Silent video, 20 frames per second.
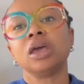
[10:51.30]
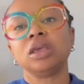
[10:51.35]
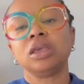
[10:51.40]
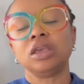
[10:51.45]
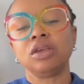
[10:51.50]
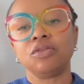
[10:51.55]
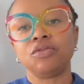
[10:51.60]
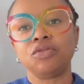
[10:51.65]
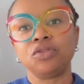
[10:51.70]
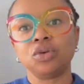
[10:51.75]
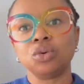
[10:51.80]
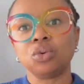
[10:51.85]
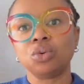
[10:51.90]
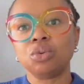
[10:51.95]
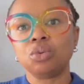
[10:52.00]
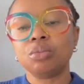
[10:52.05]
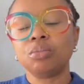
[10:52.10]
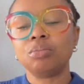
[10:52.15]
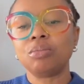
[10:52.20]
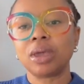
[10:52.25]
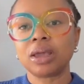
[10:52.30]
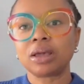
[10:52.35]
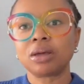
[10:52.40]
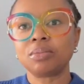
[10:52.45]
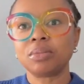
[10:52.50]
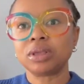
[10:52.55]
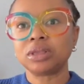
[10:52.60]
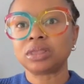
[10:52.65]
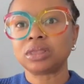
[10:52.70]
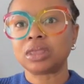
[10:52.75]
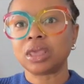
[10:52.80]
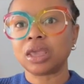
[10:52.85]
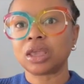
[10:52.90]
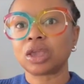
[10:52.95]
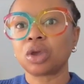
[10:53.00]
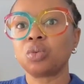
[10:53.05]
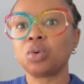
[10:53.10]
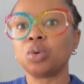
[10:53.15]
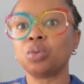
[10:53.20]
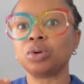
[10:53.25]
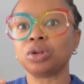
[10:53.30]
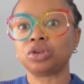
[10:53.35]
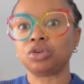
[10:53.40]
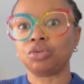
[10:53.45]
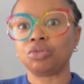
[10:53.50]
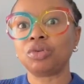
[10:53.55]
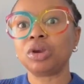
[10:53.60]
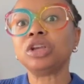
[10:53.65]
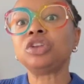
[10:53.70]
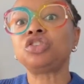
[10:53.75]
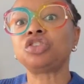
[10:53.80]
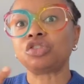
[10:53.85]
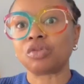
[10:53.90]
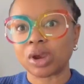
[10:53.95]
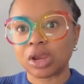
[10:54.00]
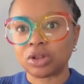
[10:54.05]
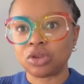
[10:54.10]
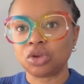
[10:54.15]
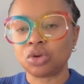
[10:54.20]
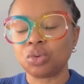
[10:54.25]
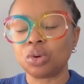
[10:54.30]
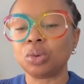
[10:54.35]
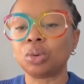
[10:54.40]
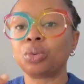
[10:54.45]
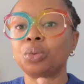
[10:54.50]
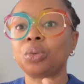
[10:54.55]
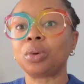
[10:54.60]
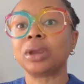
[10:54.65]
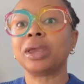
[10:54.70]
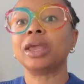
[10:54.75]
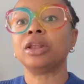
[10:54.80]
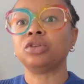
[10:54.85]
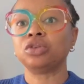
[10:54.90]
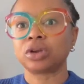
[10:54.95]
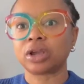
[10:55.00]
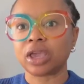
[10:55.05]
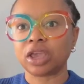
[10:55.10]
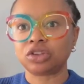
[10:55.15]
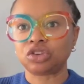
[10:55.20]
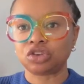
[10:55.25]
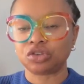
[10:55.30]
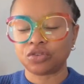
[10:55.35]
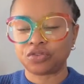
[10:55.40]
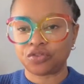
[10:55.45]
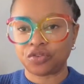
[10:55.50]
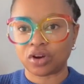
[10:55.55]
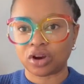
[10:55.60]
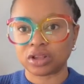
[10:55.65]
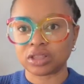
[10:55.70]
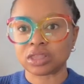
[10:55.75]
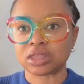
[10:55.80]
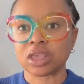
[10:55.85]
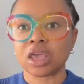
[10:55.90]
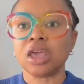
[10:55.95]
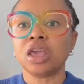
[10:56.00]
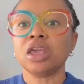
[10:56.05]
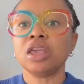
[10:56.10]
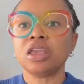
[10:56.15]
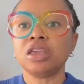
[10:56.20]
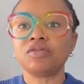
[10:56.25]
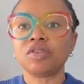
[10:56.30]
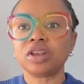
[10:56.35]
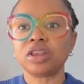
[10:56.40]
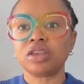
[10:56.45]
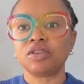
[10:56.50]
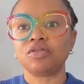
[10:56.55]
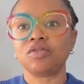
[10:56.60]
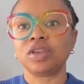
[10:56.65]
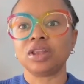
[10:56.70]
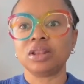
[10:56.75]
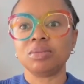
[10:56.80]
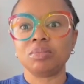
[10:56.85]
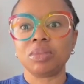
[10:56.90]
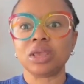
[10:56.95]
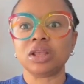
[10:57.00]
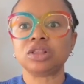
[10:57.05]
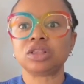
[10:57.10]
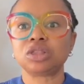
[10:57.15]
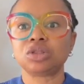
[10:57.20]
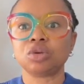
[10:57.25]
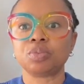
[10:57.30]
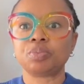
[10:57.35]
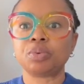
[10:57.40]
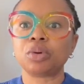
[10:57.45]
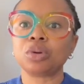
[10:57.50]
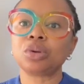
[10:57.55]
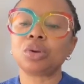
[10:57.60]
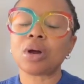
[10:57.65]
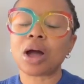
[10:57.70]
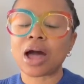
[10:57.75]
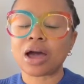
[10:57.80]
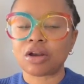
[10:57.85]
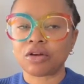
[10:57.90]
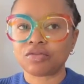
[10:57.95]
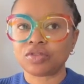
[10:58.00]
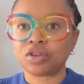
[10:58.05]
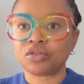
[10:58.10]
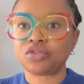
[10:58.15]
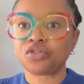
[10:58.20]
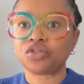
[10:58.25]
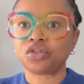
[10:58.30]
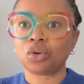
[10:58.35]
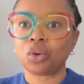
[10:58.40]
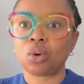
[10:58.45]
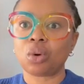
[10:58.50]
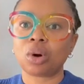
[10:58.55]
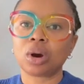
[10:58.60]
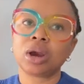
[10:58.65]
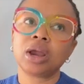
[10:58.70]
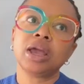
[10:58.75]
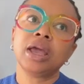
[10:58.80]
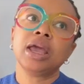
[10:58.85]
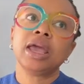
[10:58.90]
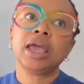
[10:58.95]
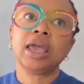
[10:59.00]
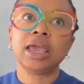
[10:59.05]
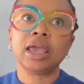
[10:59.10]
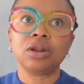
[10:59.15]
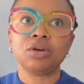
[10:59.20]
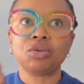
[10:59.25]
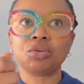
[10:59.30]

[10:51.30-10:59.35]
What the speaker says: if you make a mistake, we would retrain you, we will re-educate you first, even if it means to pull you out of the floor and